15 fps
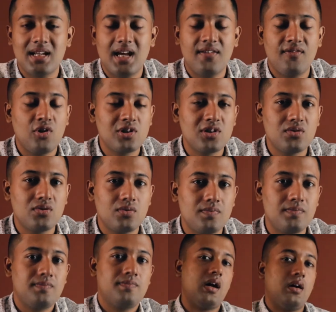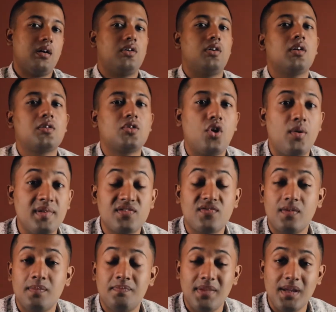I have also got comments
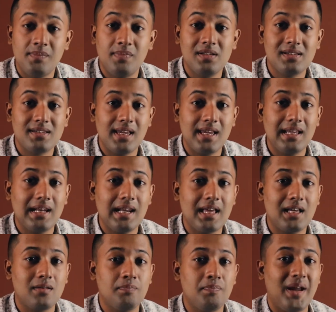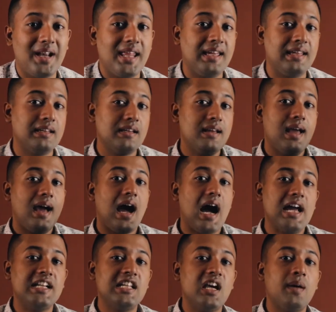from people saying like petting
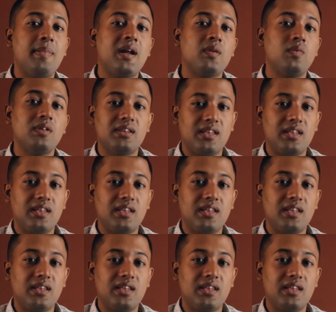IdeaPad with